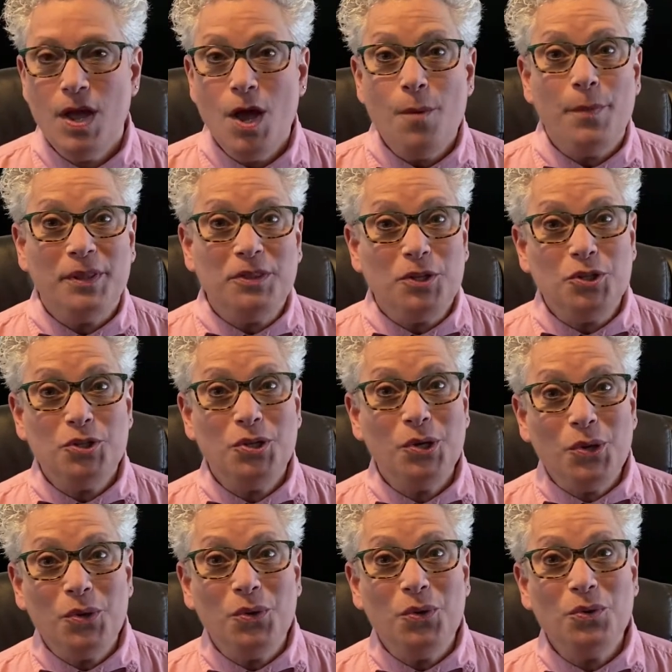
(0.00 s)
But the
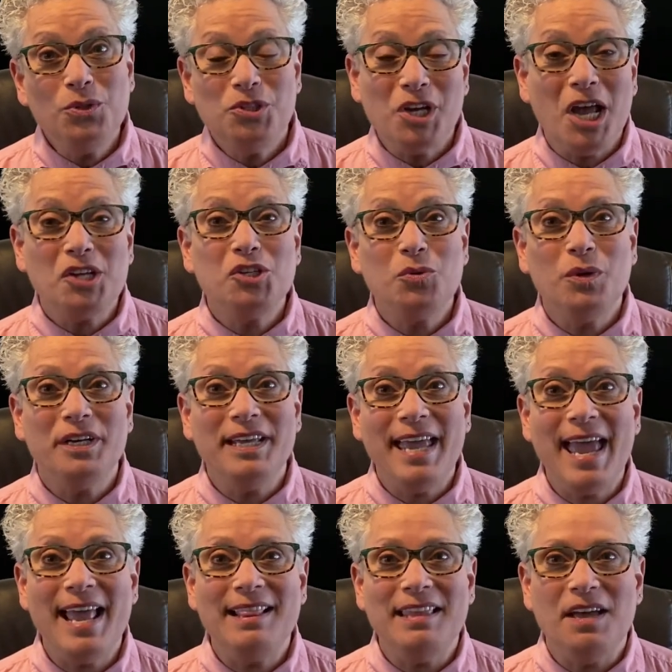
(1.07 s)
two, Joshua and
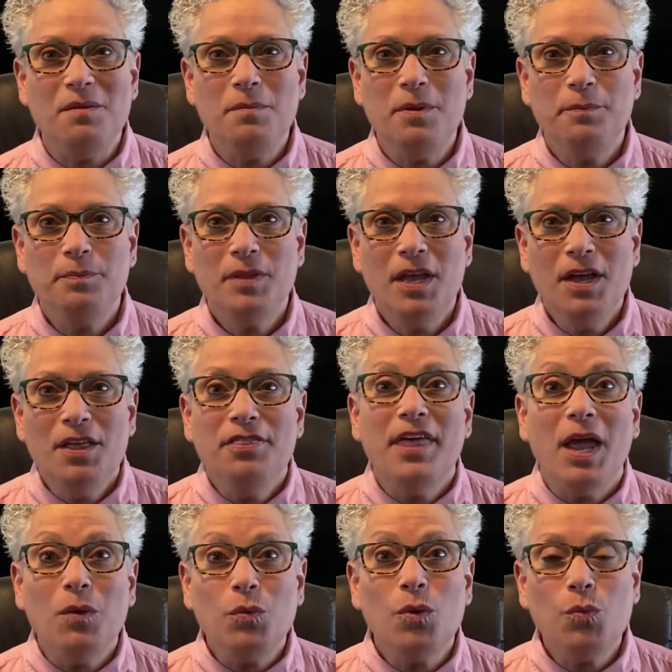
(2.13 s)
Caleb,
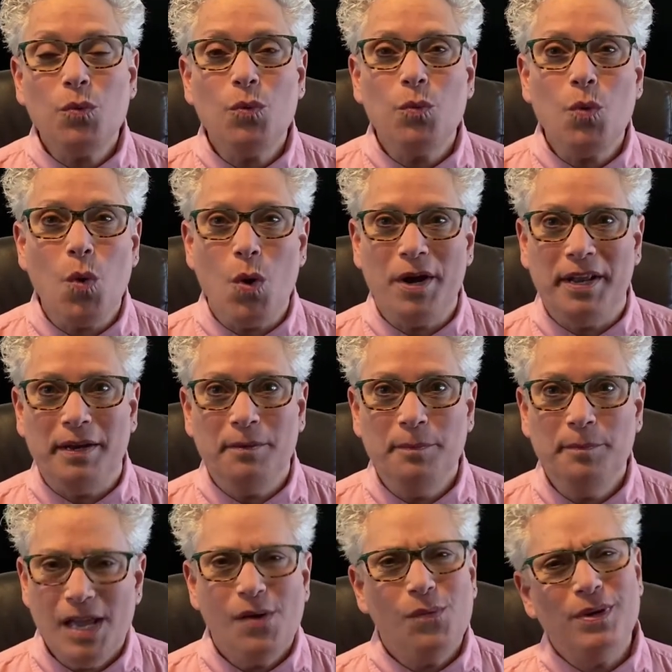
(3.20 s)
they were rewarded.
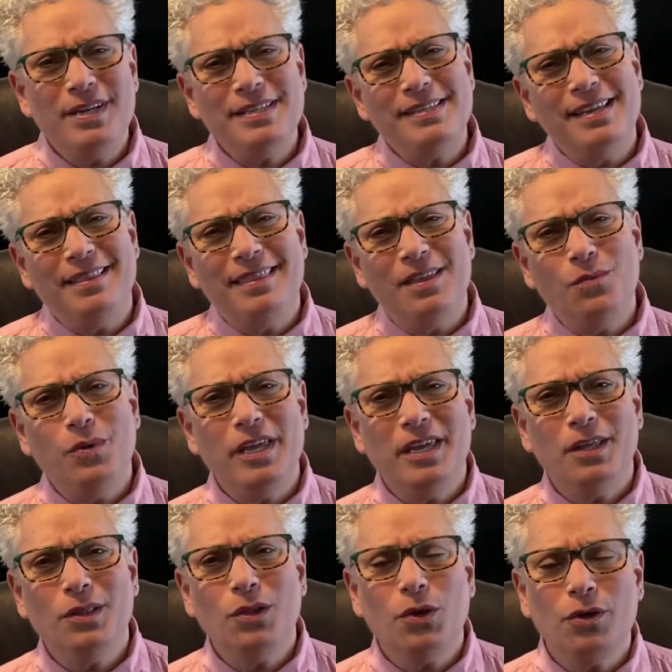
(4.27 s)
What is it that we
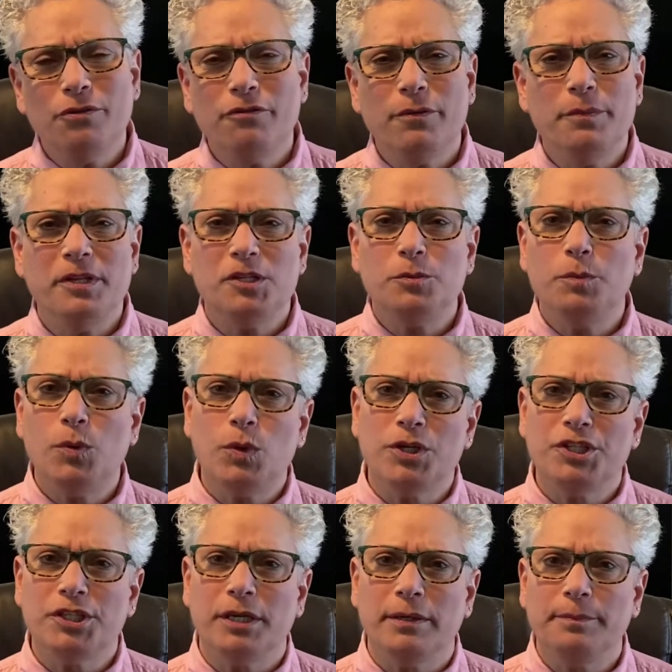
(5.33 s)
can learn from this
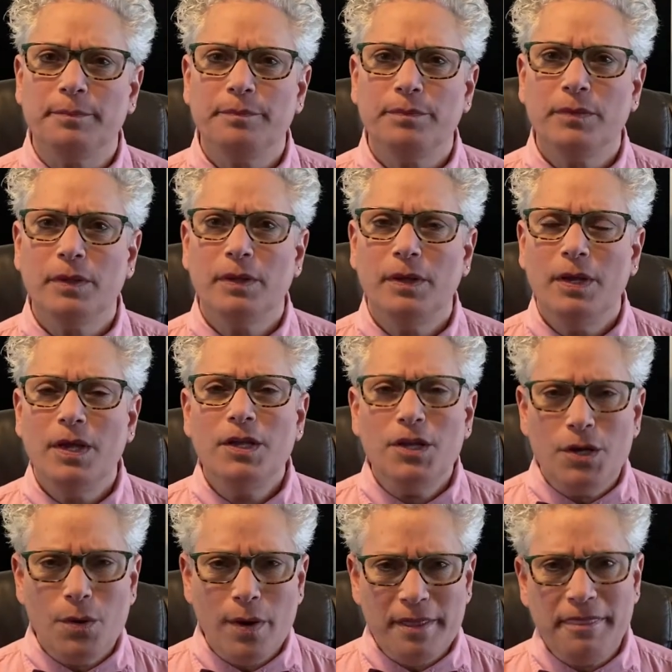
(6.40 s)
portion?
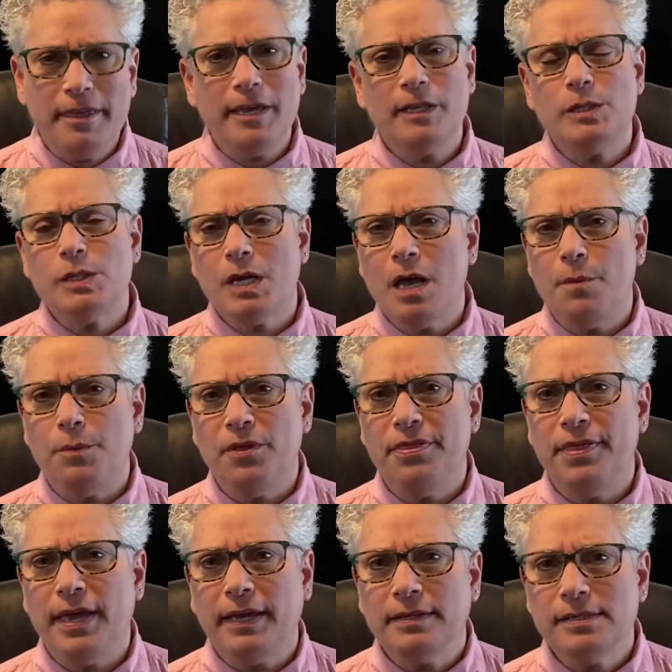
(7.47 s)
I think it's a couple
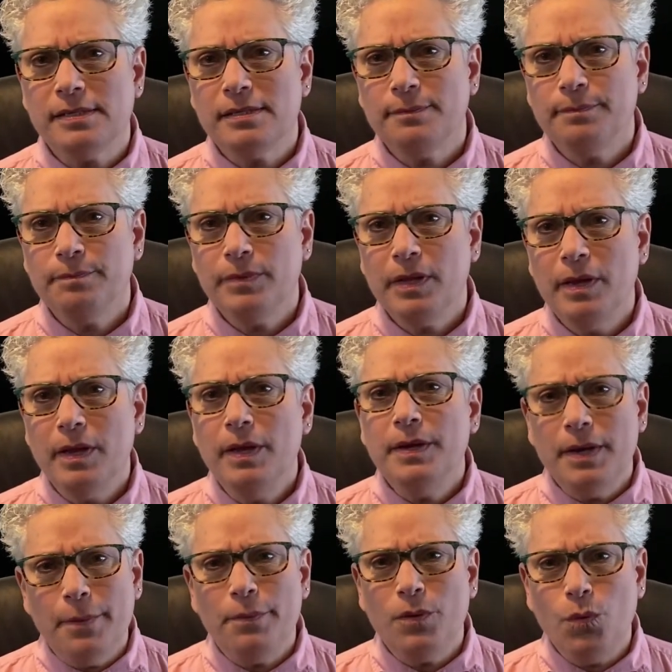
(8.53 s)
things.
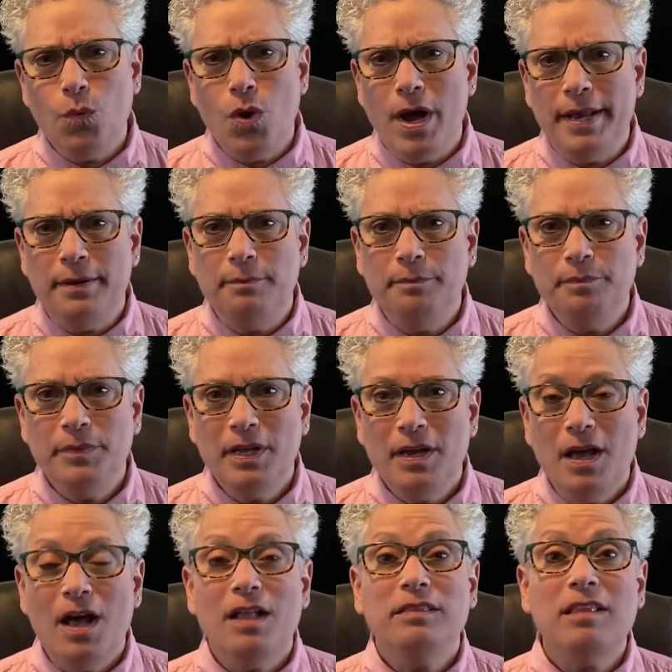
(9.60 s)
Number one,
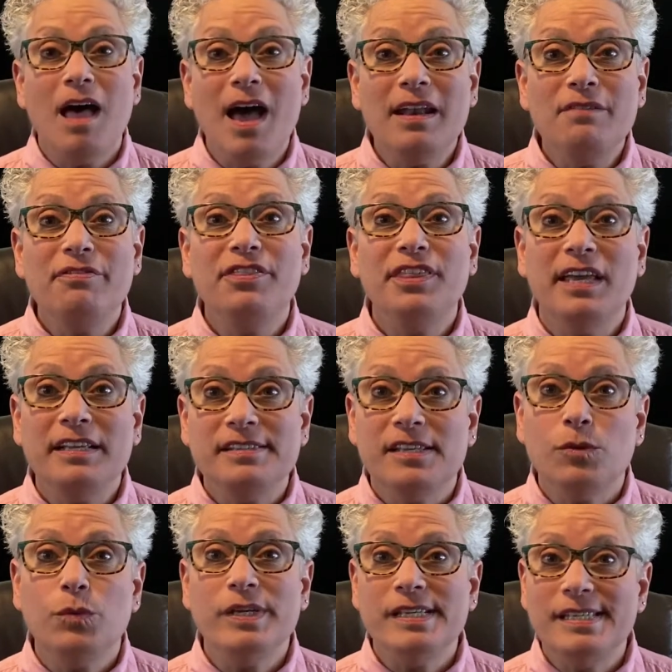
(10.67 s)
a lot of things
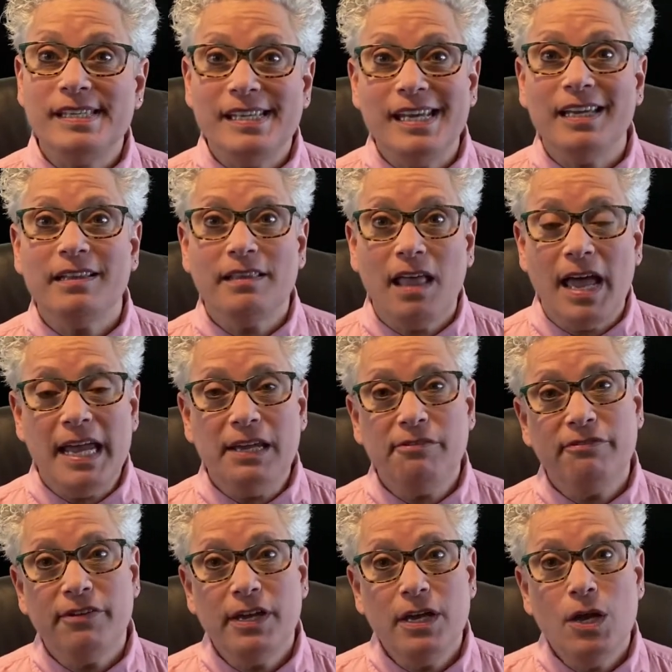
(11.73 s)
that we see in
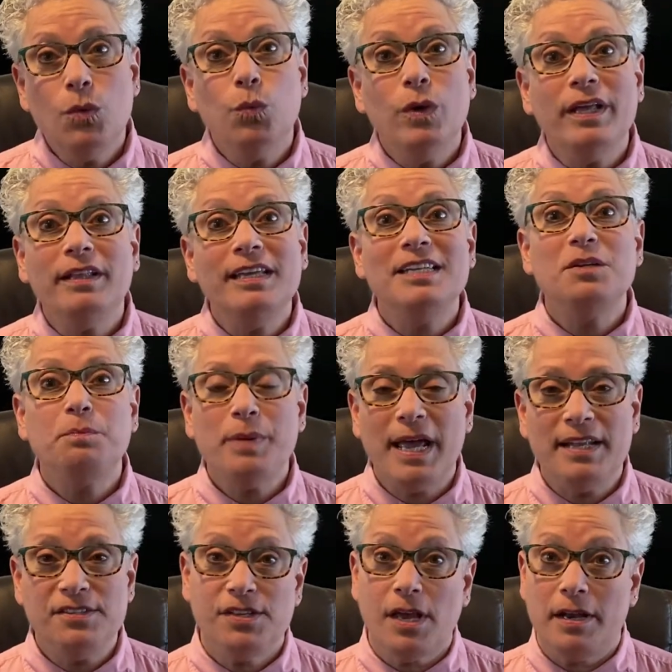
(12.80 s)
life really
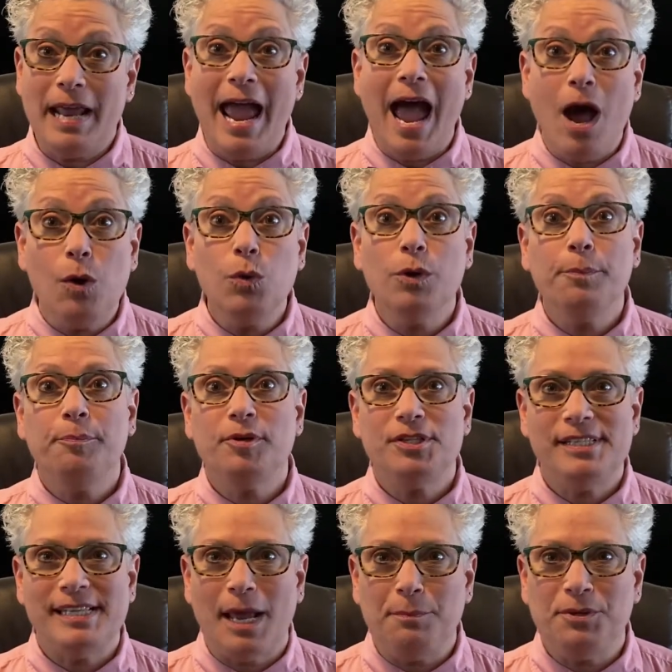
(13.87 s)
depends on our
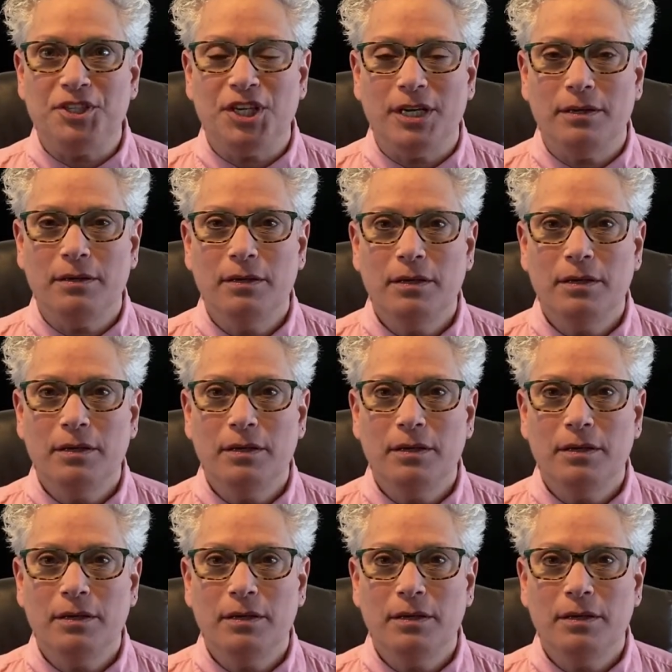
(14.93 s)
perception.